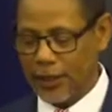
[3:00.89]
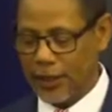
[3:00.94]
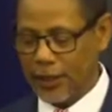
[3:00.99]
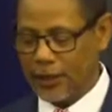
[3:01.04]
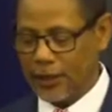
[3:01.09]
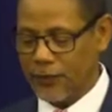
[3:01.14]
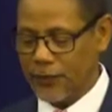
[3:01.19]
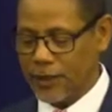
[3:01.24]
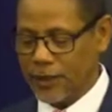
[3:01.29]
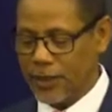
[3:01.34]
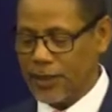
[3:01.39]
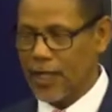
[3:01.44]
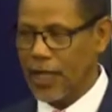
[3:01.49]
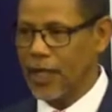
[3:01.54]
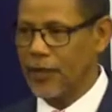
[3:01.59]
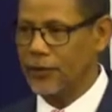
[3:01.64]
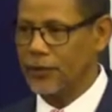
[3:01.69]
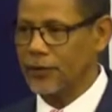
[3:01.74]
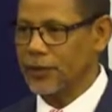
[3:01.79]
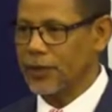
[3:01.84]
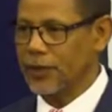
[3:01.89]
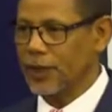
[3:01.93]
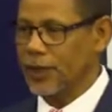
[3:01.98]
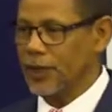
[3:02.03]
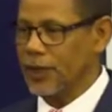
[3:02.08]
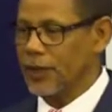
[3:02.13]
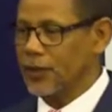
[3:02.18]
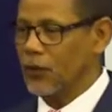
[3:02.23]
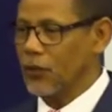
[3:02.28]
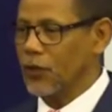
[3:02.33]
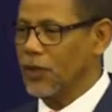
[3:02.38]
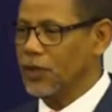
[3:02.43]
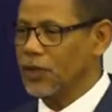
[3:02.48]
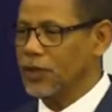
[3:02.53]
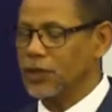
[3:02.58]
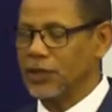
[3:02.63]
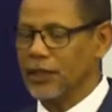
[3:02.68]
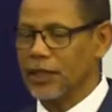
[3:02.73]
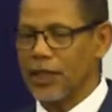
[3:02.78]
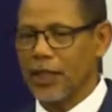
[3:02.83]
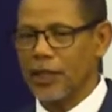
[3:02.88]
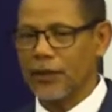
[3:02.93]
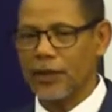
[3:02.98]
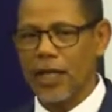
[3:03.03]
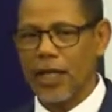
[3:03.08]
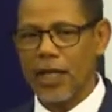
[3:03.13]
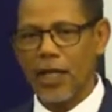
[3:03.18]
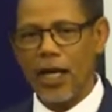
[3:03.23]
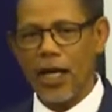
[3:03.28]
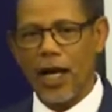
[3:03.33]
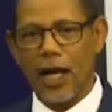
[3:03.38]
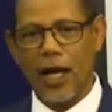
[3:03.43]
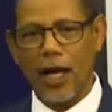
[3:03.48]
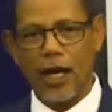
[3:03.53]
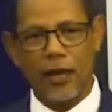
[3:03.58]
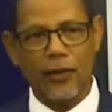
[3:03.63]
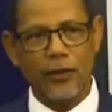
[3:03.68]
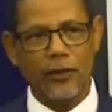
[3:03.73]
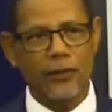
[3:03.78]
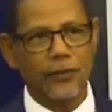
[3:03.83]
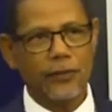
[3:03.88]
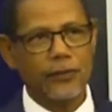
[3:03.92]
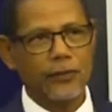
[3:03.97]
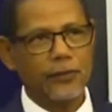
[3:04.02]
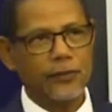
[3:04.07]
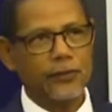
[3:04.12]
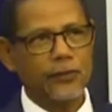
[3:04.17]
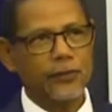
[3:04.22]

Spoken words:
It was around the question around how